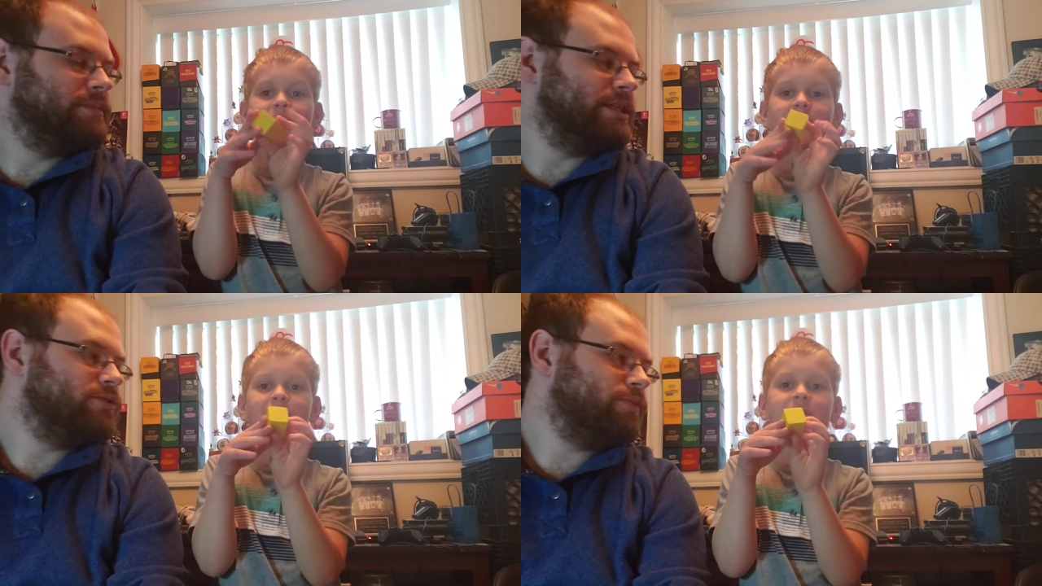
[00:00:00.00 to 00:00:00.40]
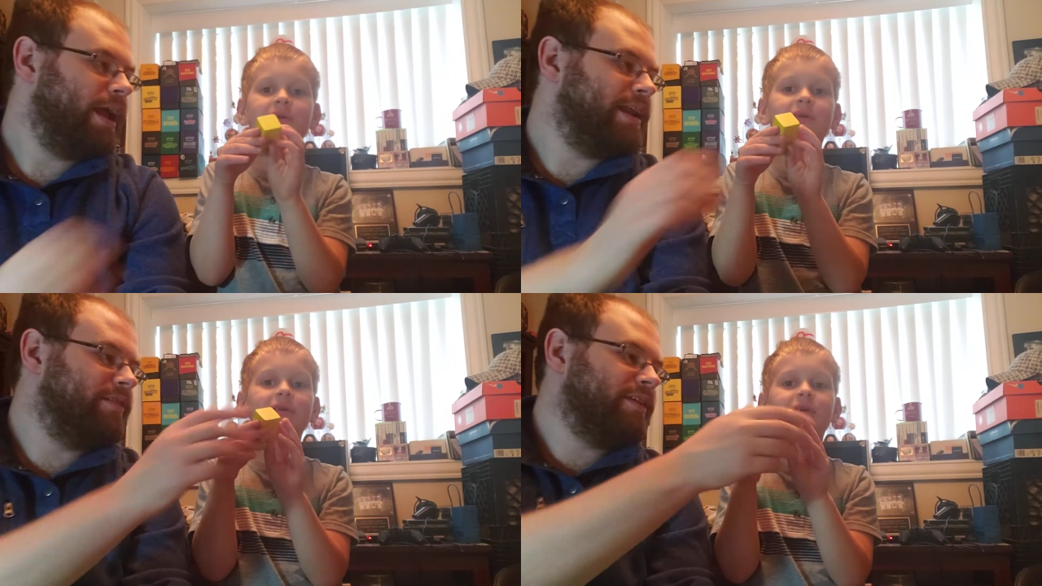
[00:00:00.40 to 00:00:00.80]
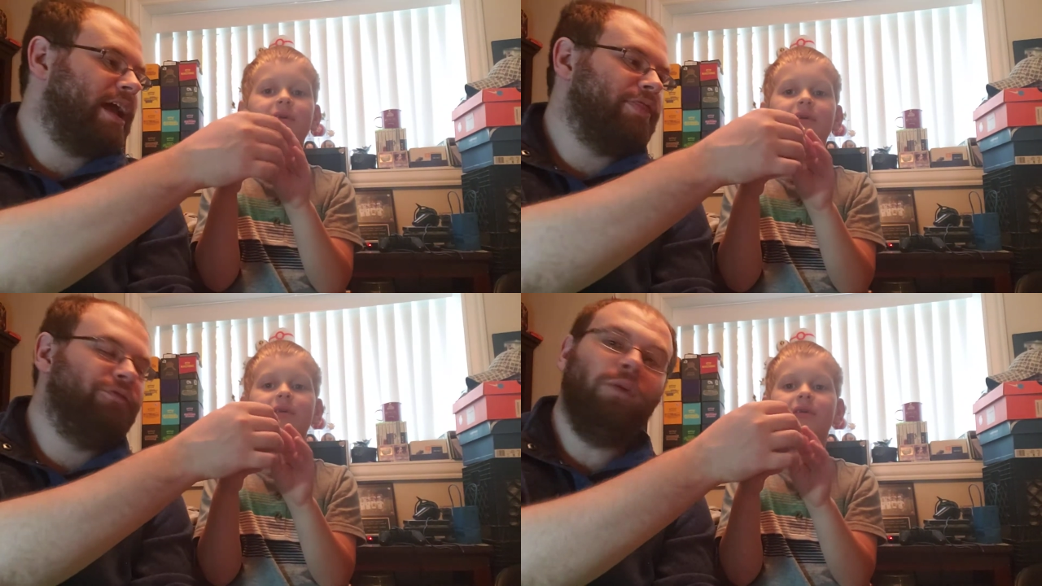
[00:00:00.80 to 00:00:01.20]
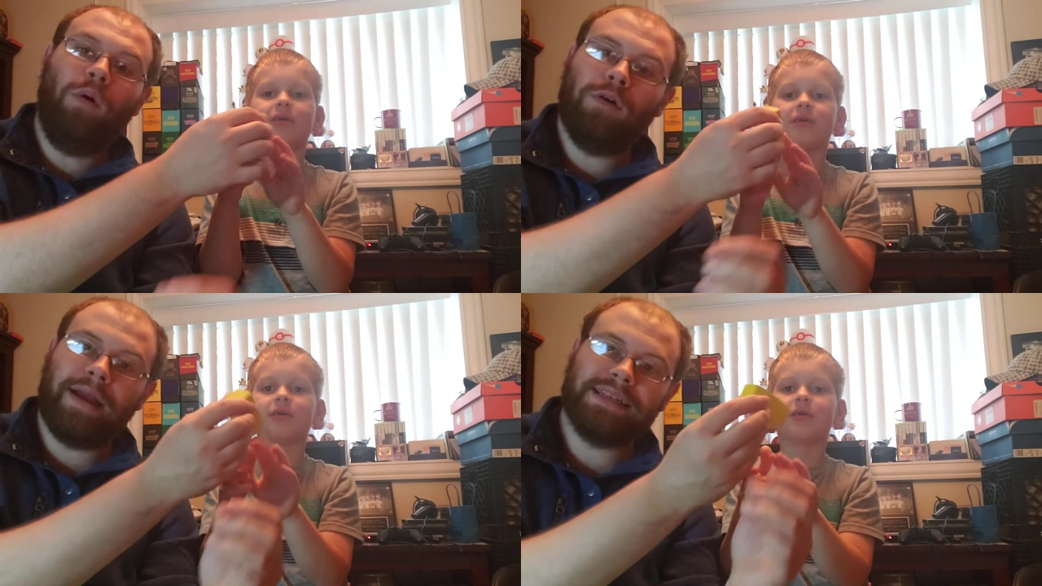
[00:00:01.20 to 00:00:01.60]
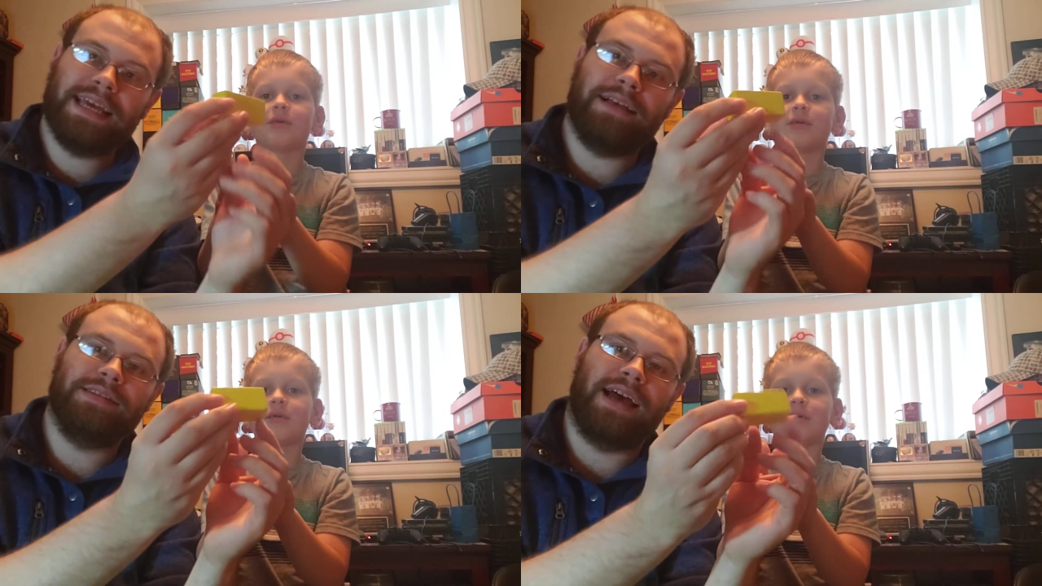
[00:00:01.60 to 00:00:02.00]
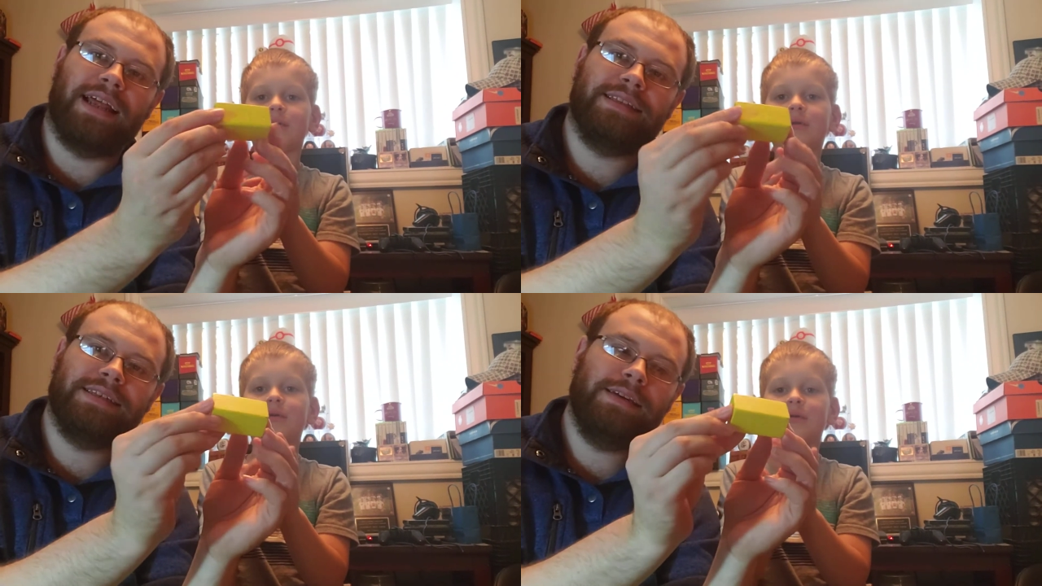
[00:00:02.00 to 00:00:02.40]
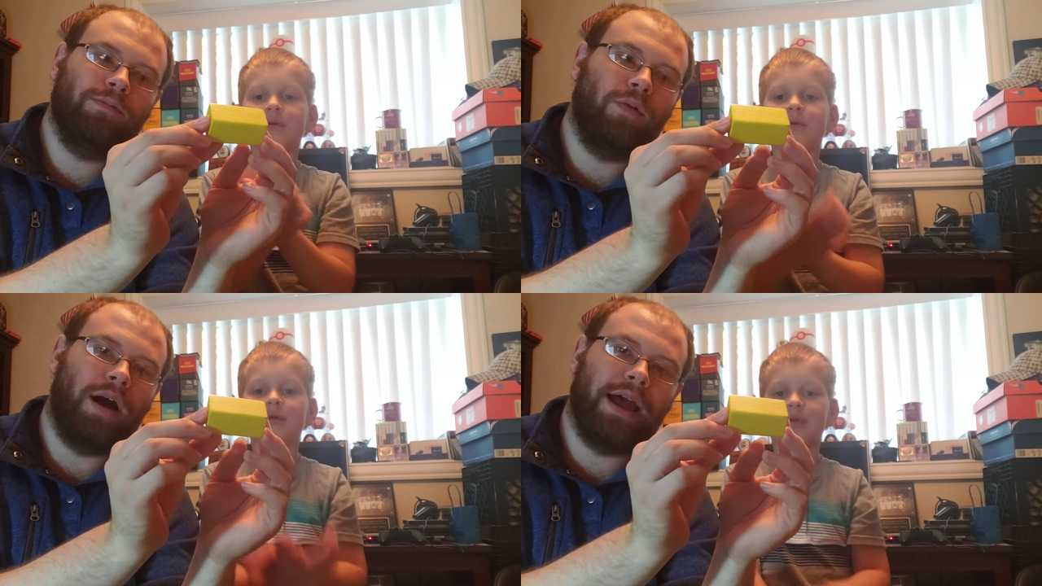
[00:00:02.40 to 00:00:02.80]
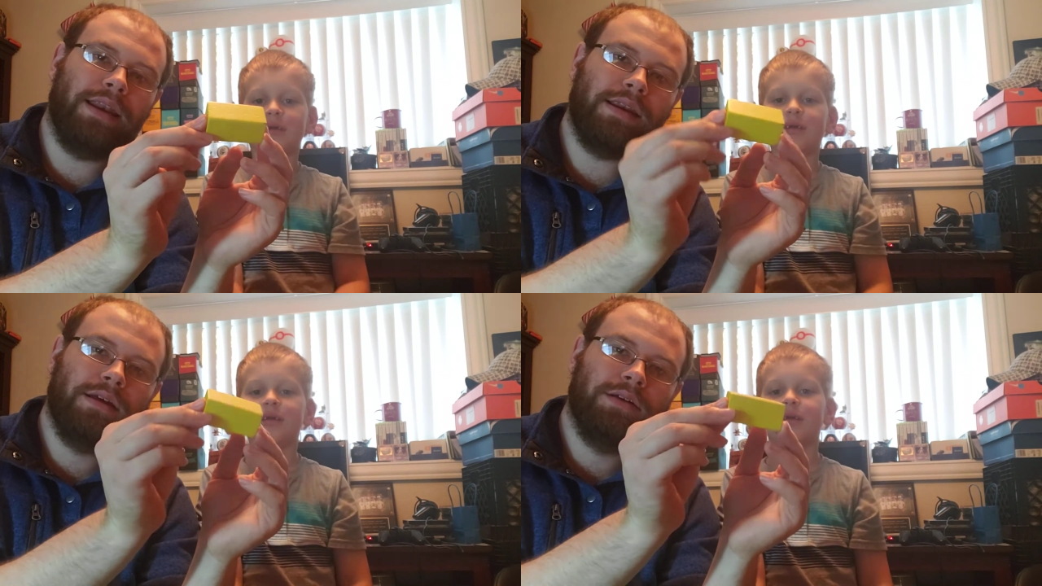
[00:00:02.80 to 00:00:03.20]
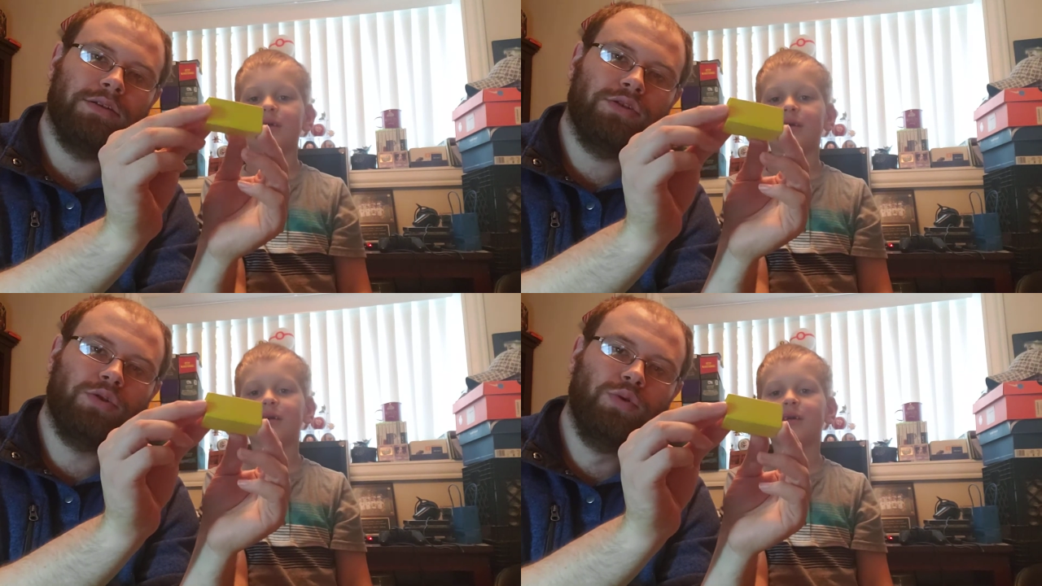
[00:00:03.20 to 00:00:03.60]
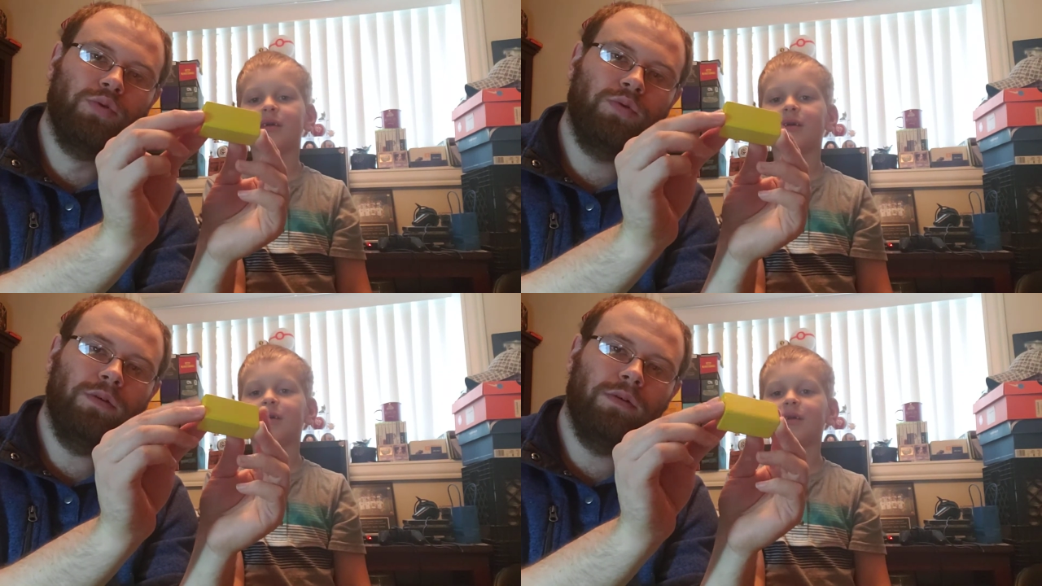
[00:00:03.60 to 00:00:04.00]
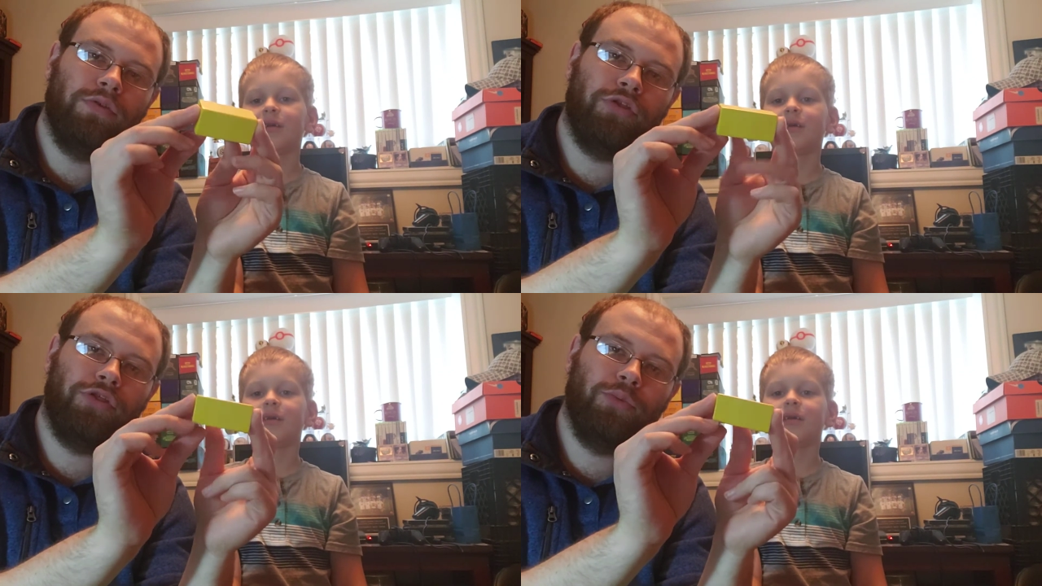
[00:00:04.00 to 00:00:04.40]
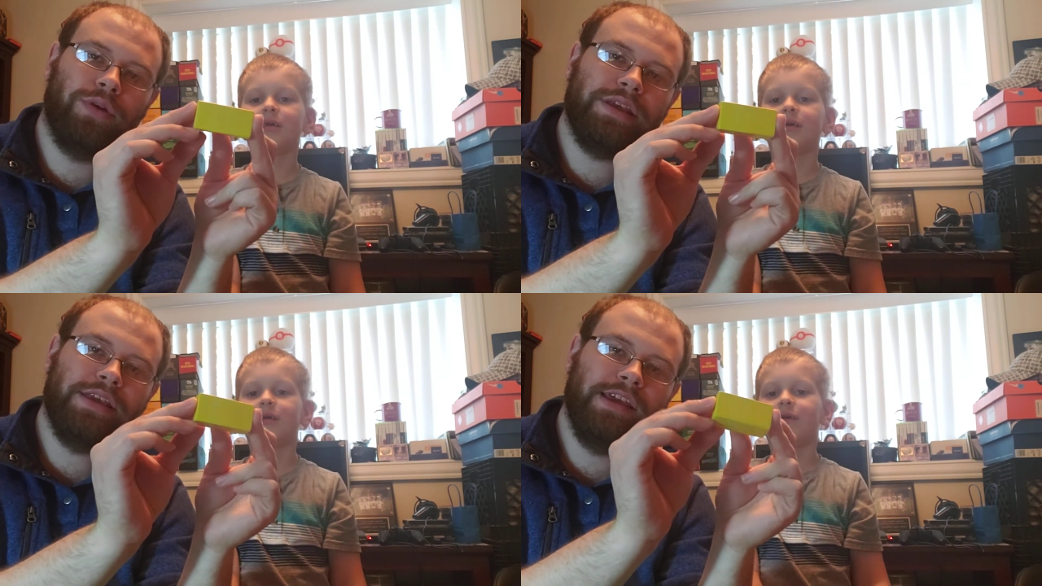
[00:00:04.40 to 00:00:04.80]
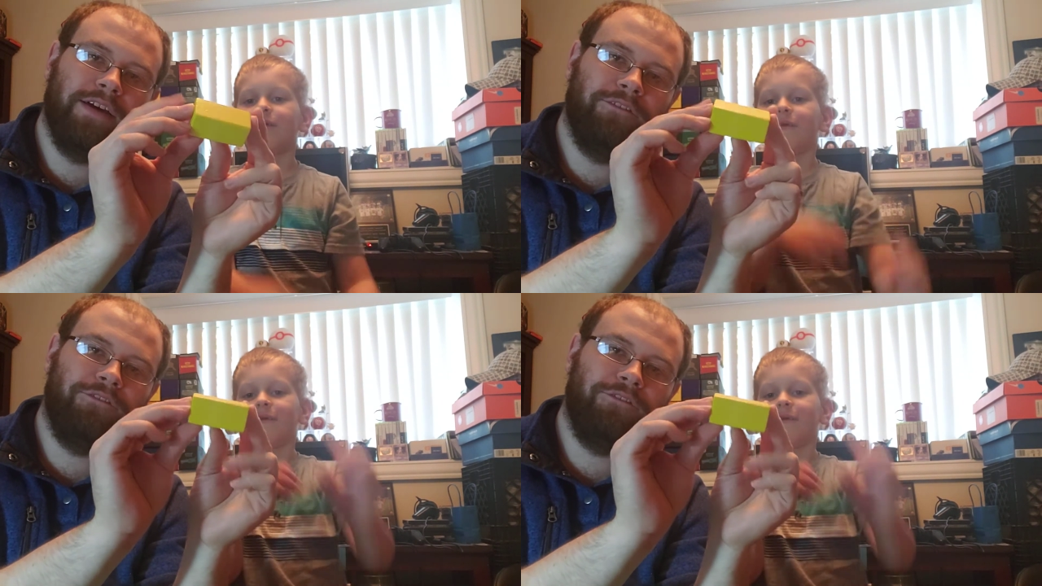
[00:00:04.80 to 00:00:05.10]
Speaker 1: That's right. It's got four rectangles on it. See? One, two, three,